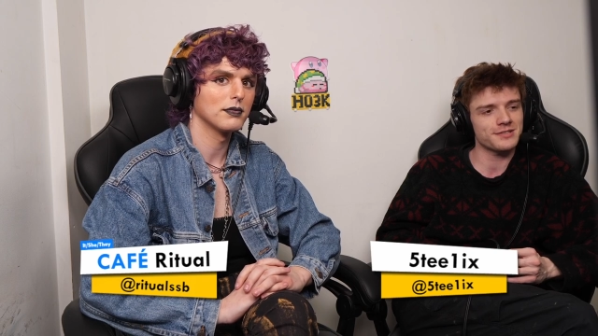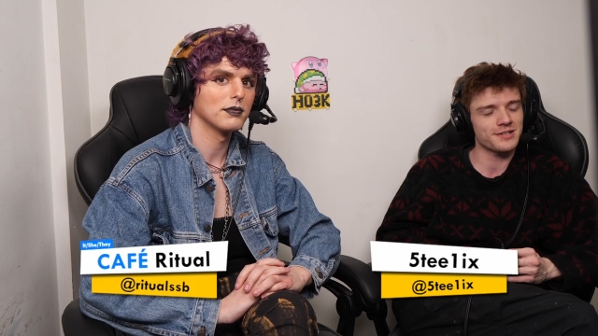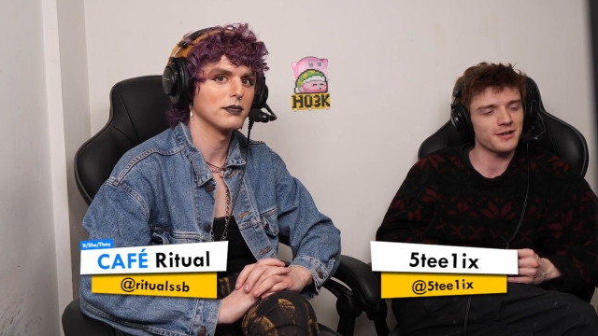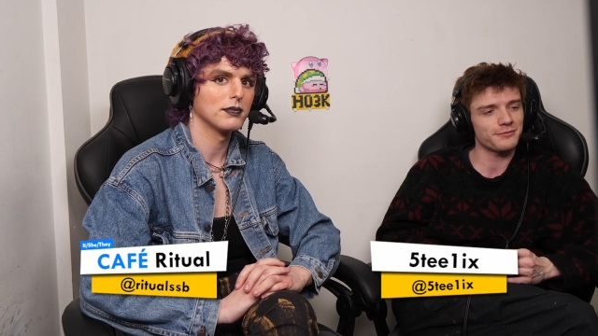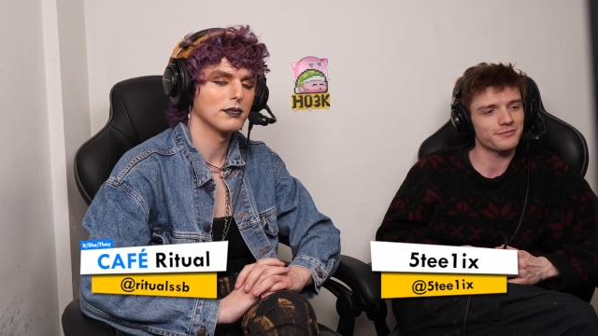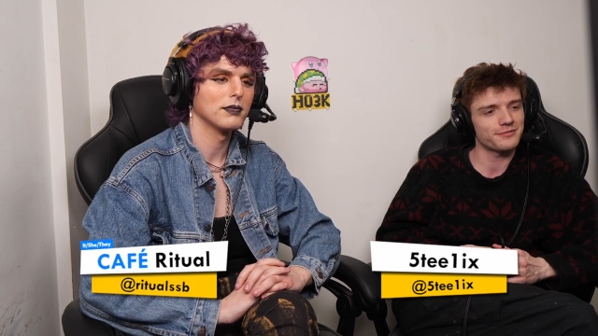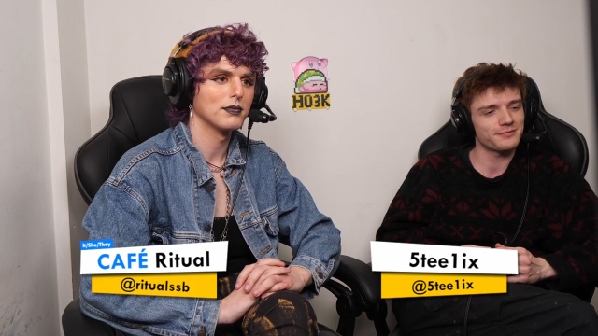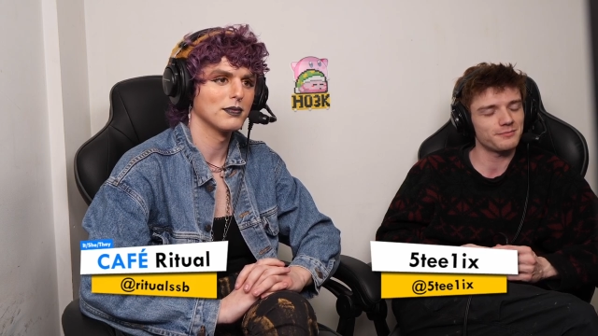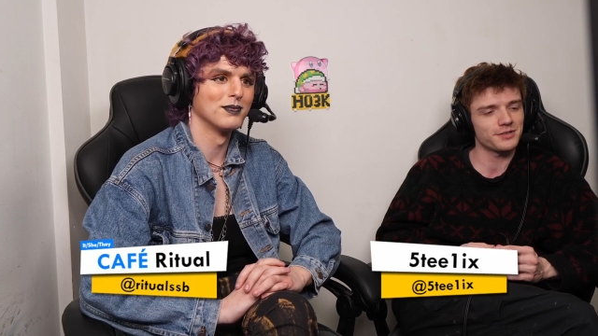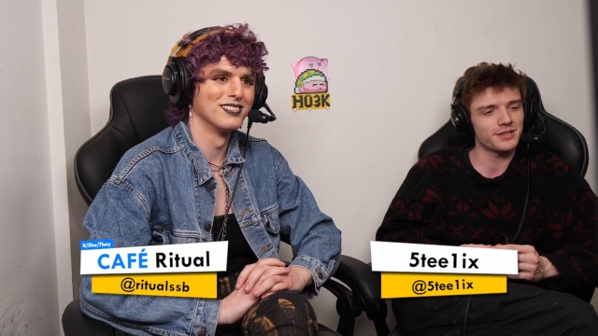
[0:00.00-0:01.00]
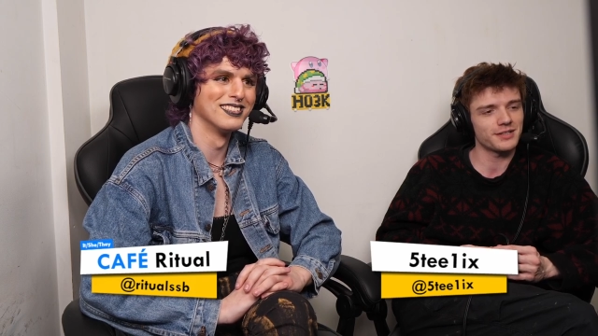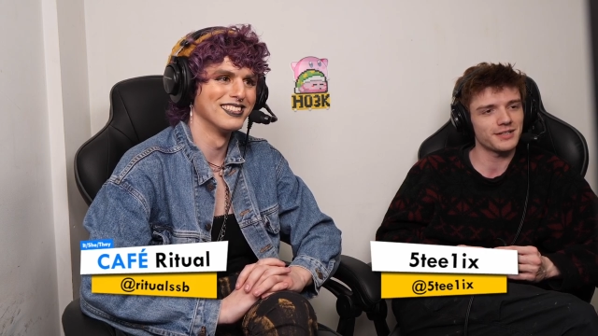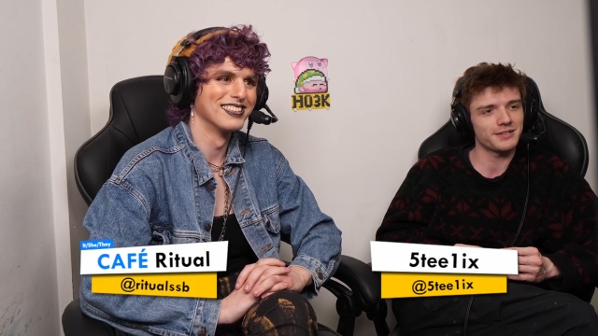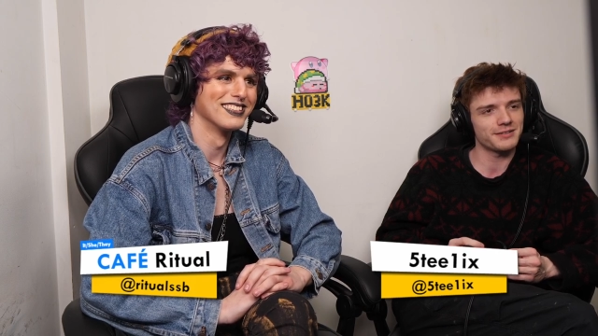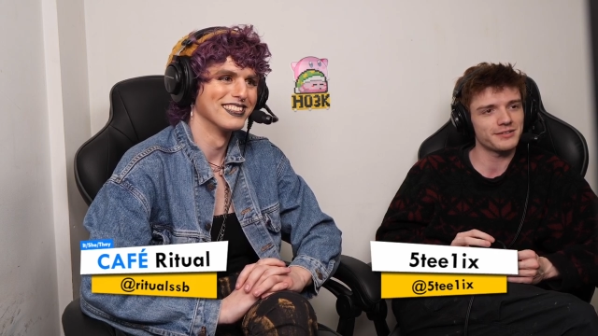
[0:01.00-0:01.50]
Speaker 1: and stuff. But
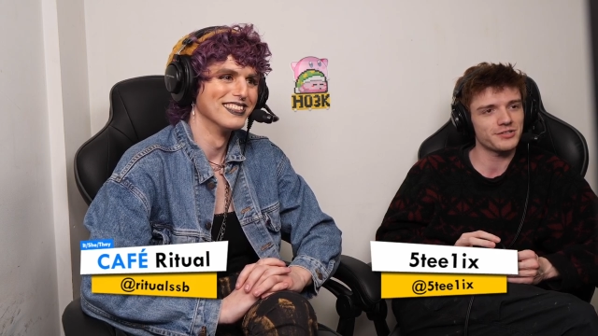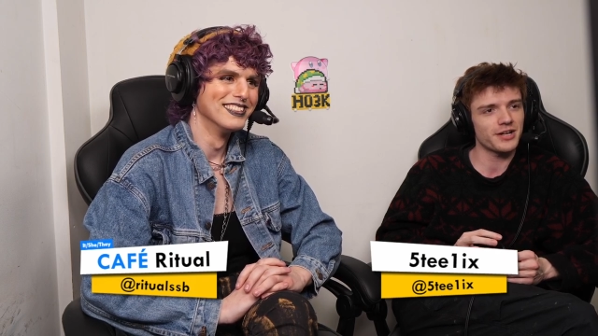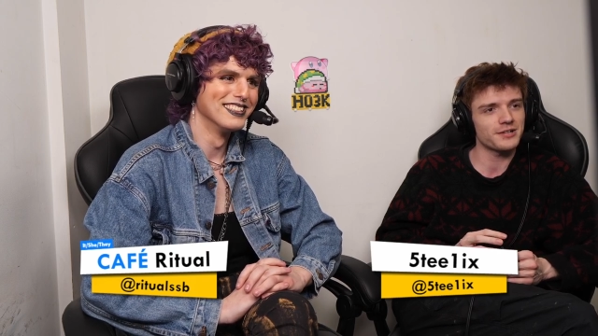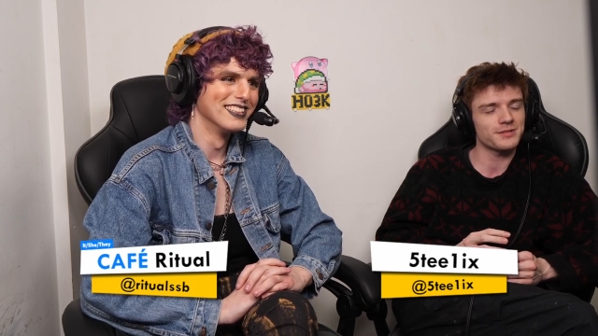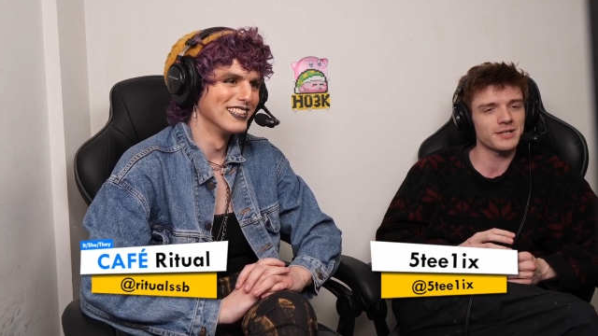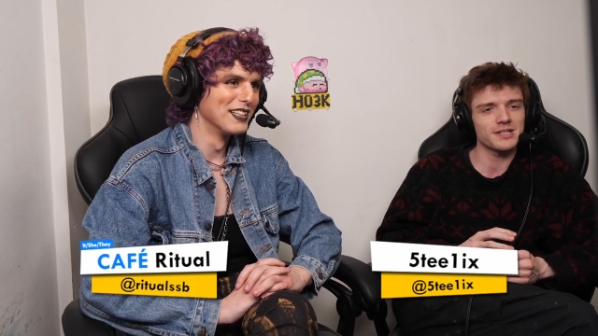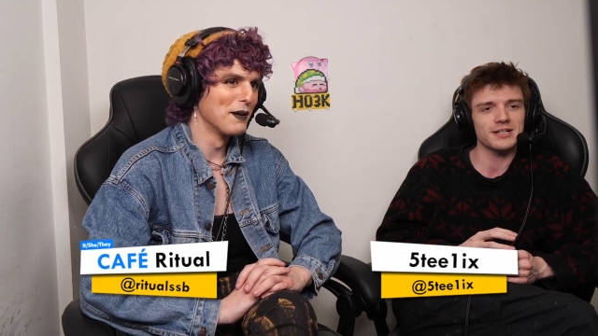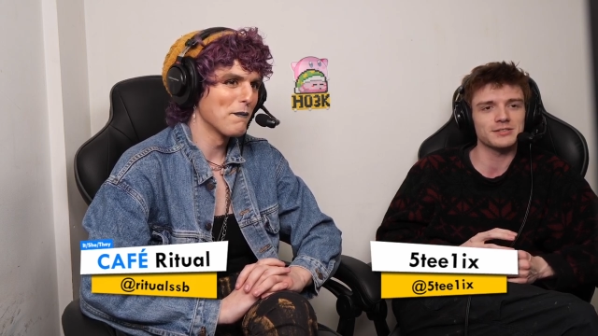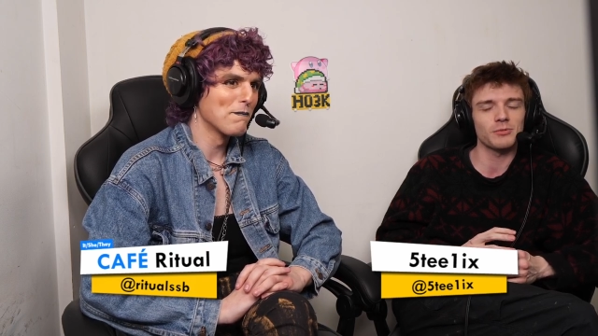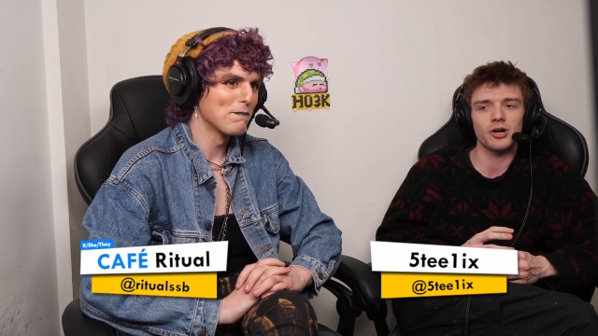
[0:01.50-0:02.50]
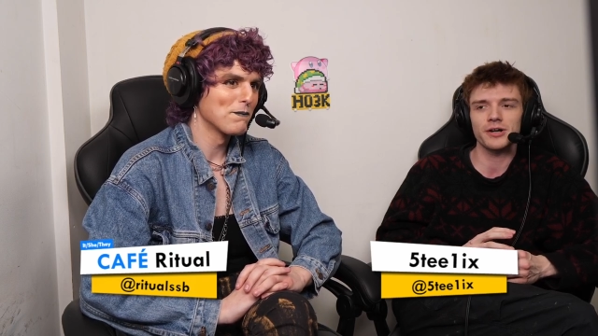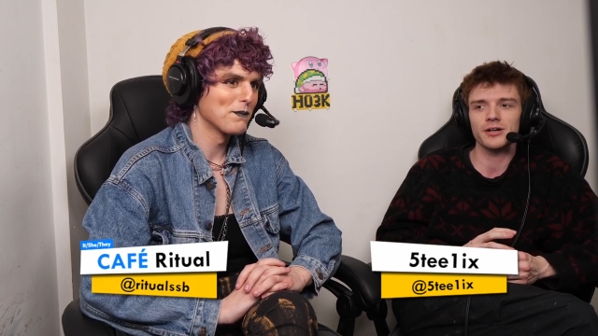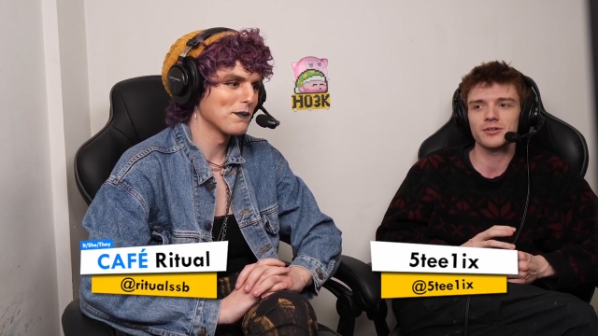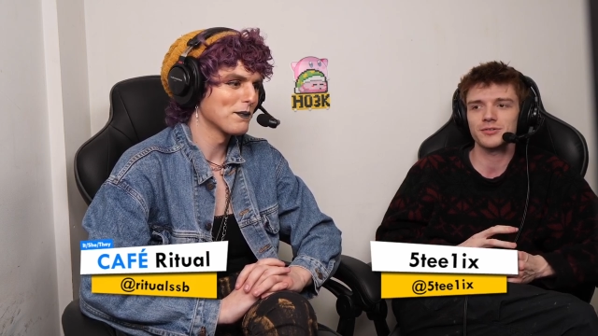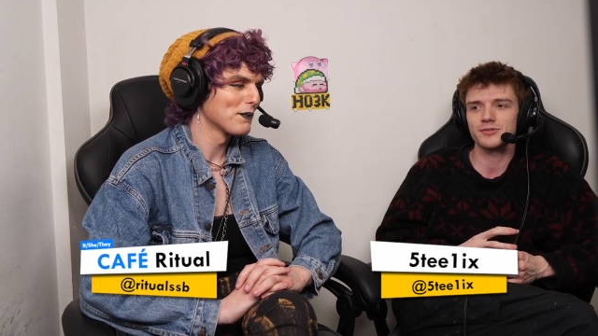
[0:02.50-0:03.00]
uh, shout out to my Dr.
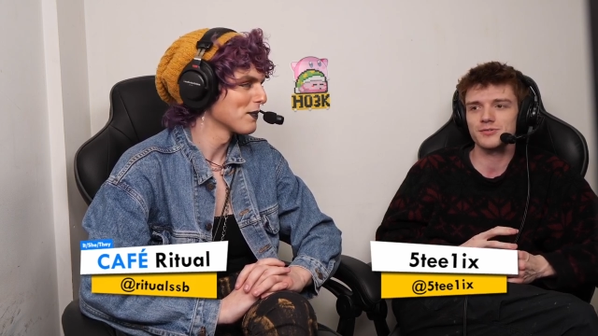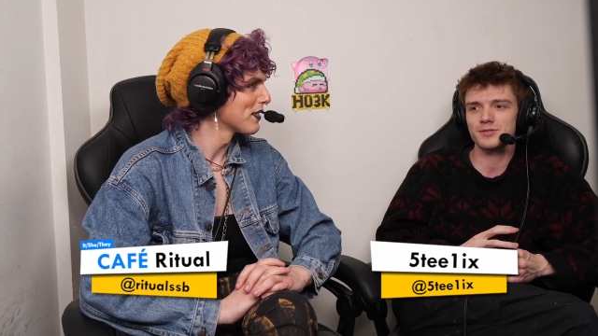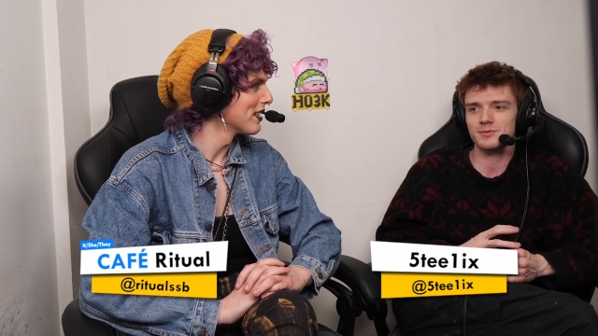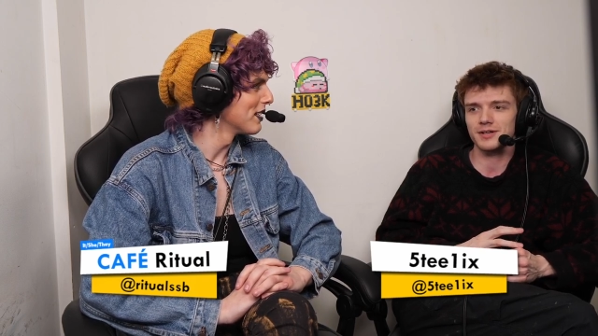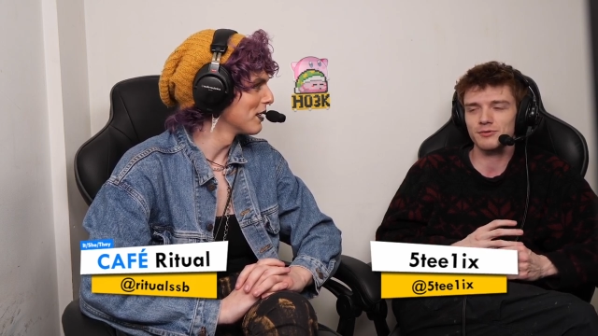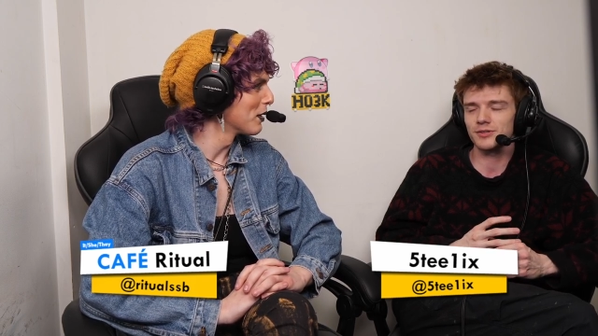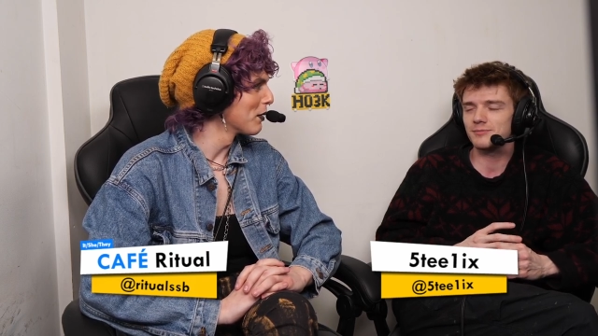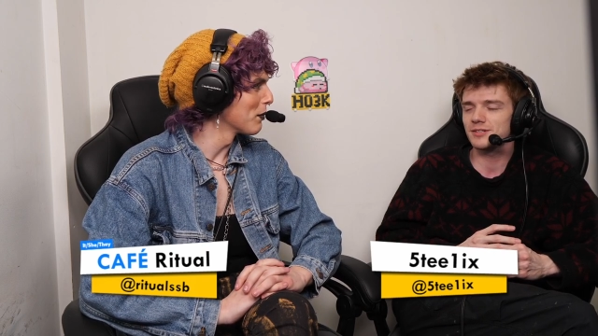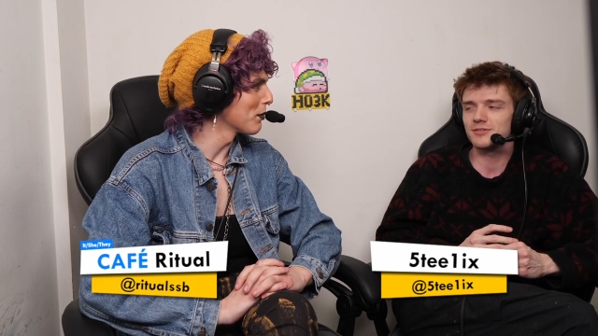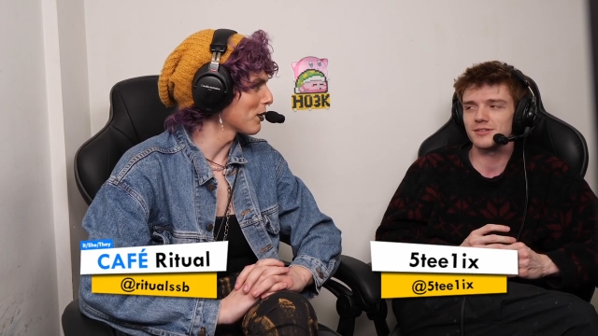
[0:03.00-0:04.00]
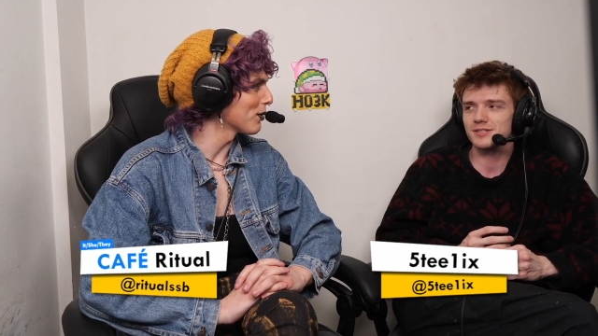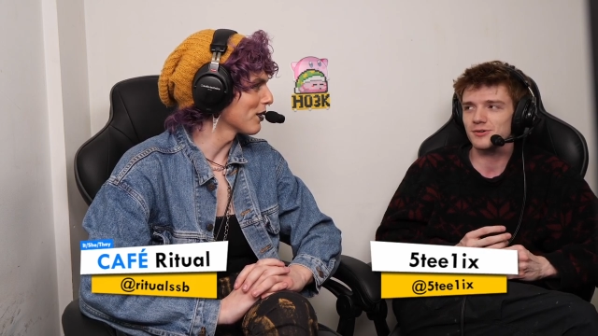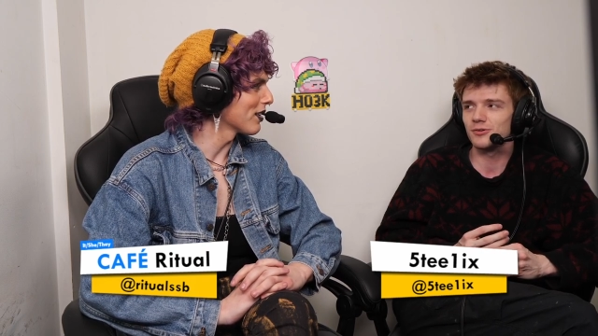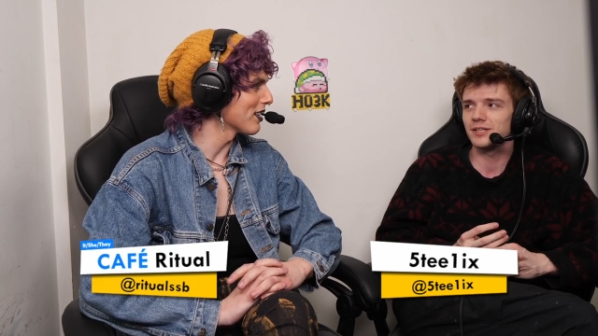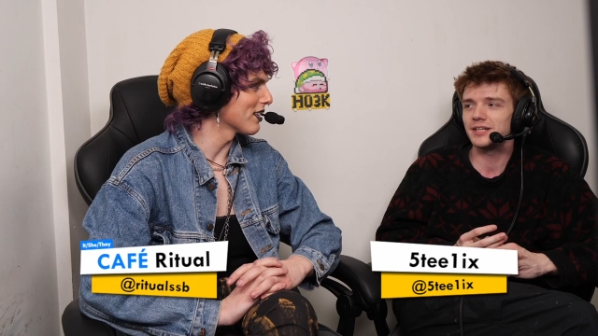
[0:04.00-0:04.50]
Mario, who's I've only been using the
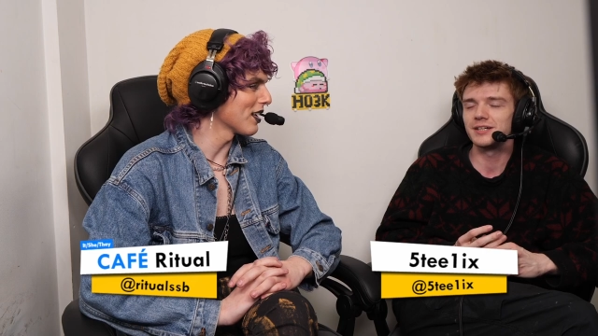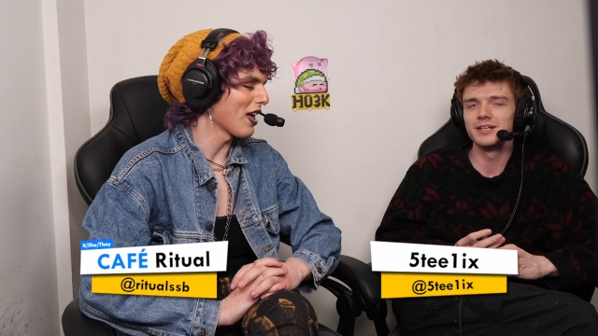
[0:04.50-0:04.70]
only